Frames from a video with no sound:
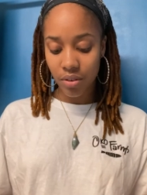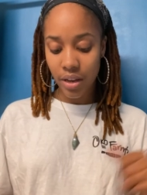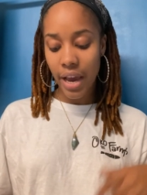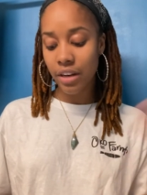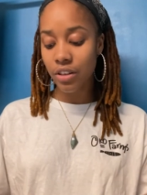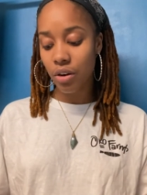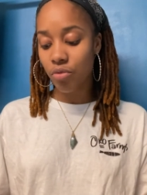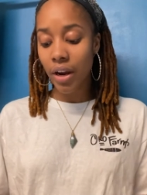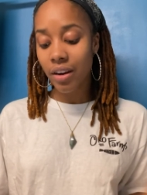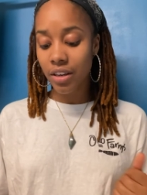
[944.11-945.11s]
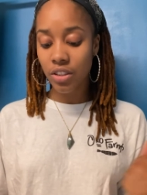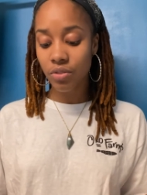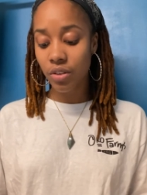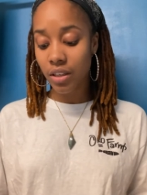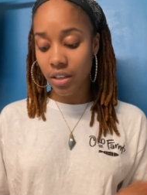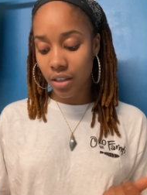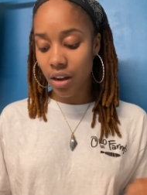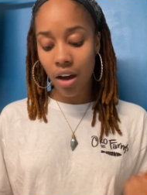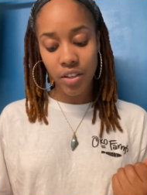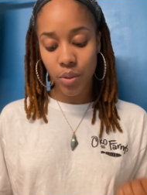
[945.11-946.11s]
And you know, recognition for good,
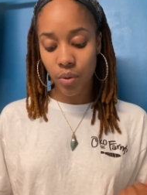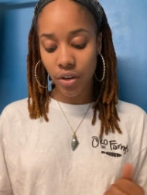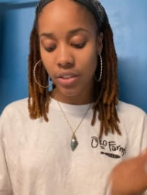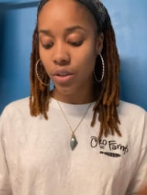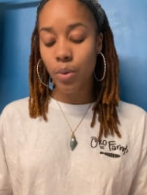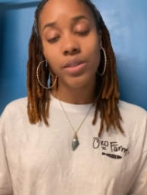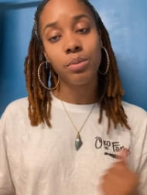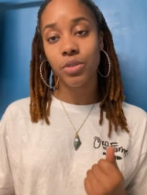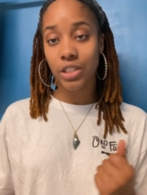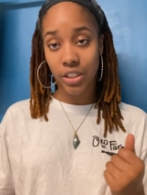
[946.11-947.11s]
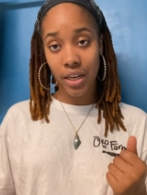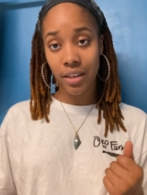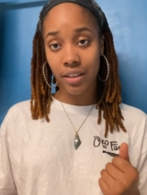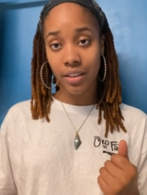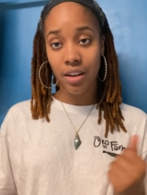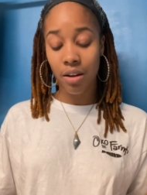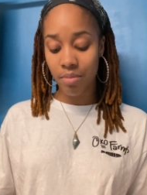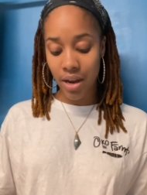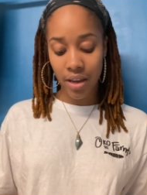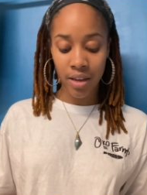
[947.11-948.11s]
honest work is always appreciated on
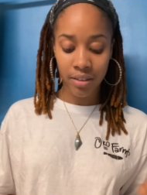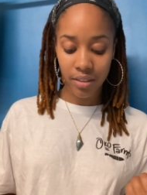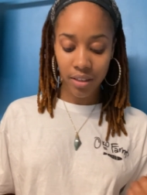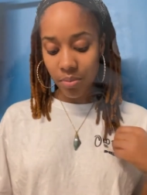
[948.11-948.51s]
my end.